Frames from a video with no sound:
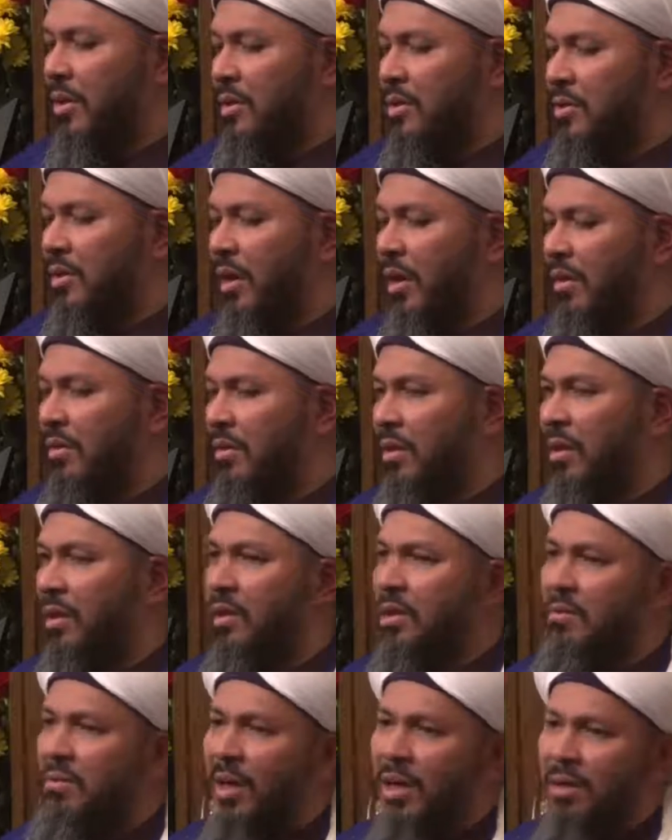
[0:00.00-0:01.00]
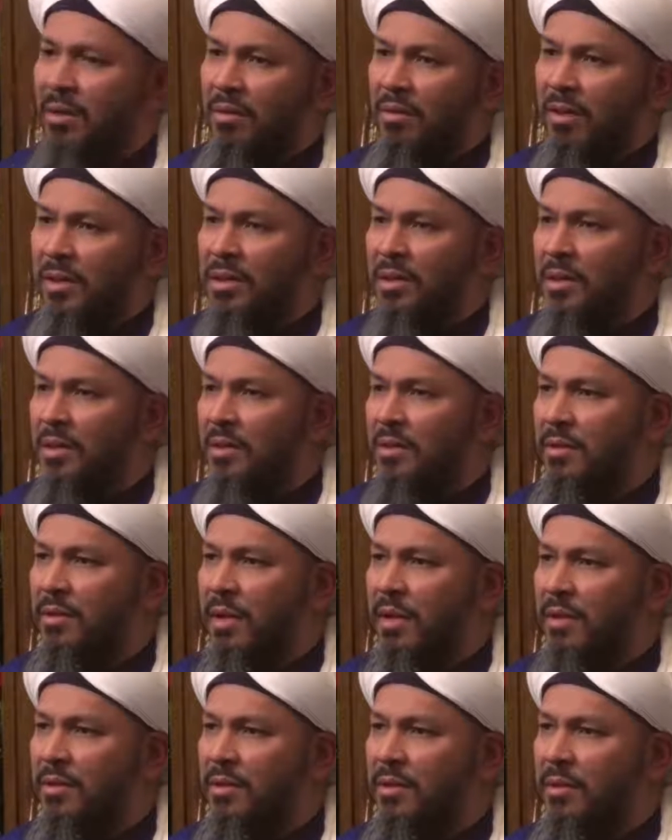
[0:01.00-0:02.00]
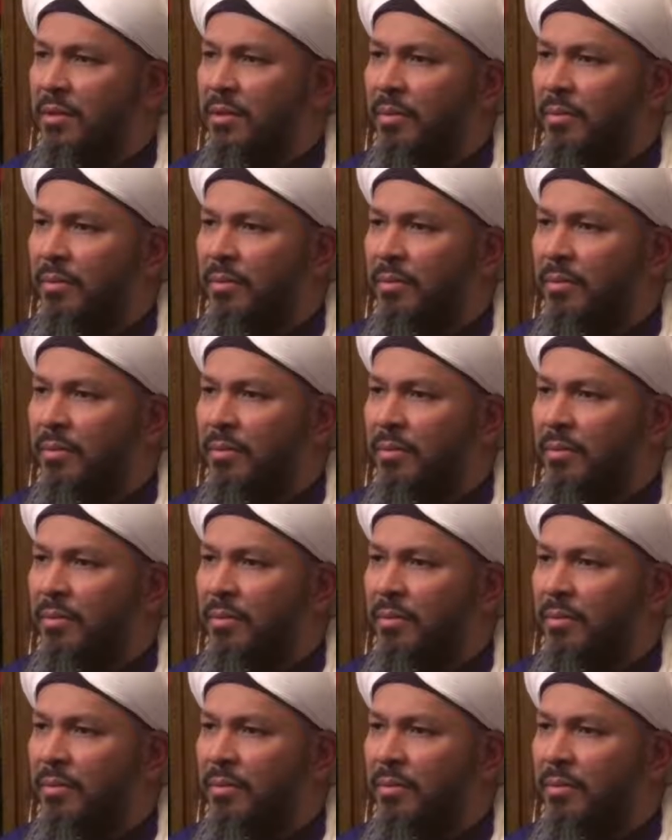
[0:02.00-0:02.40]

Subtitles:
Just to have that is marifat in these days.